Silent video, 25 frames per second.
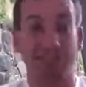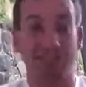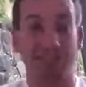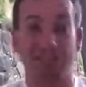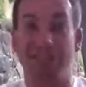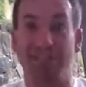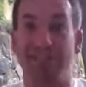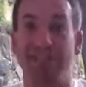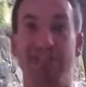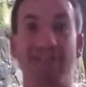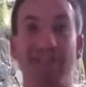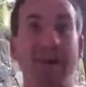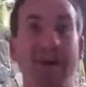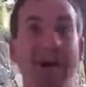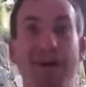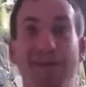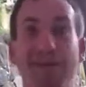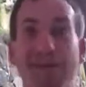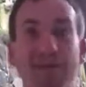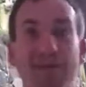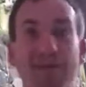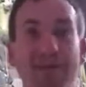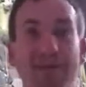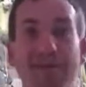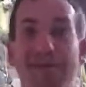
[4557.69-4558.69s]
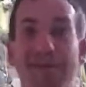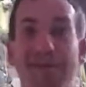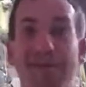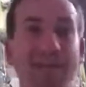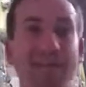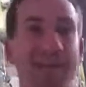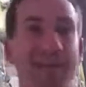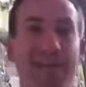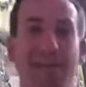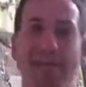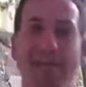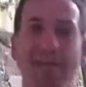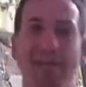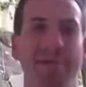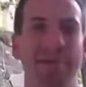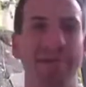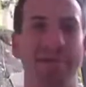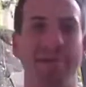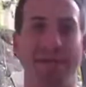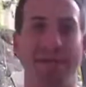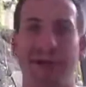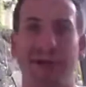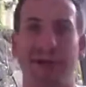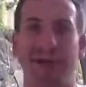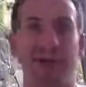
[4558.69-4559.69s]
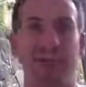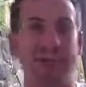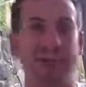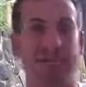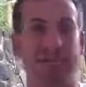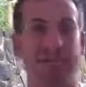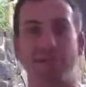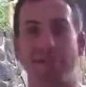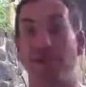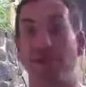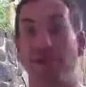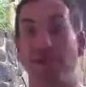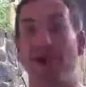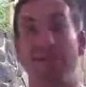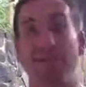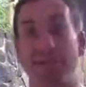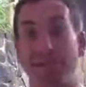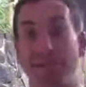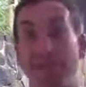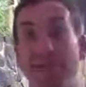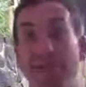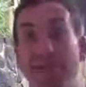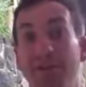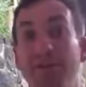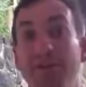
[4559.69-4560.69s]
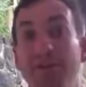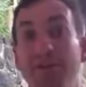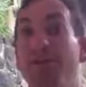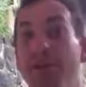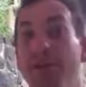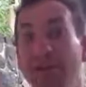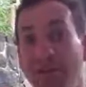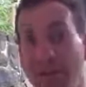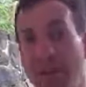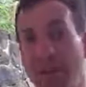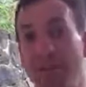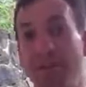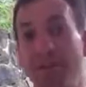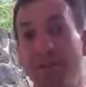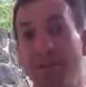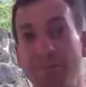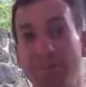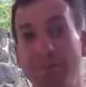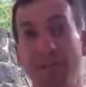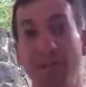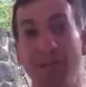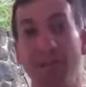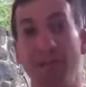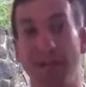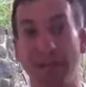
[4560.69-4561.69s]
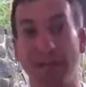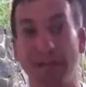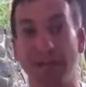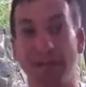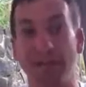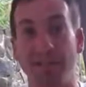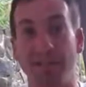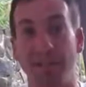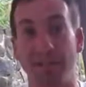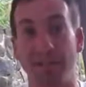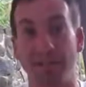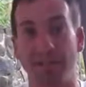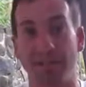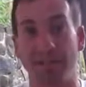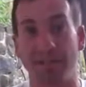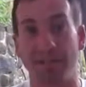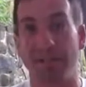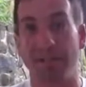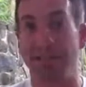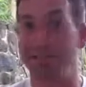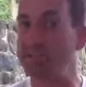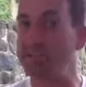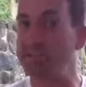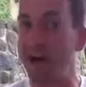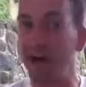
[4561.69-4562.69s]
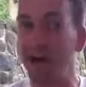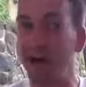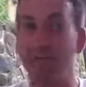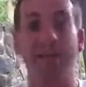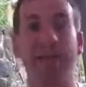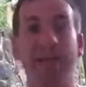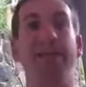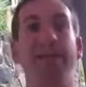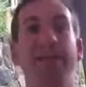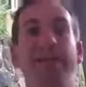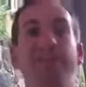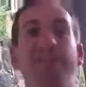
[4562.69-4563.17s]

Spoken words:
to this entire team that's saying, hey, we don't care what you know how to do, let's just plug in and do it. Let's stop making